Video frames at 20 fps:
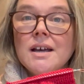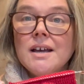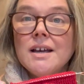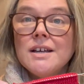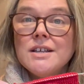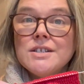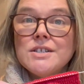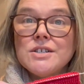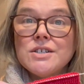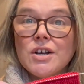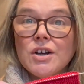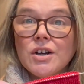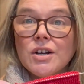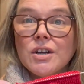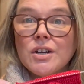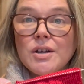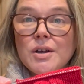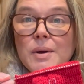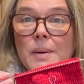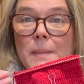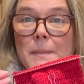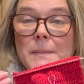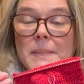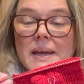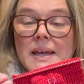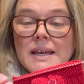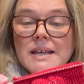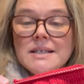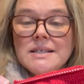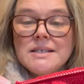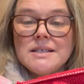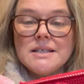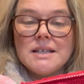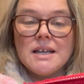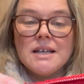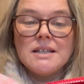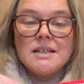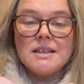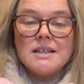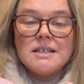sock base
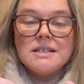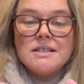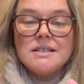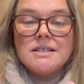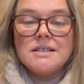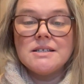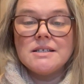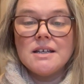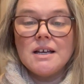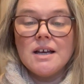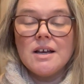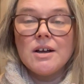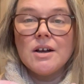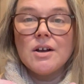and this uh,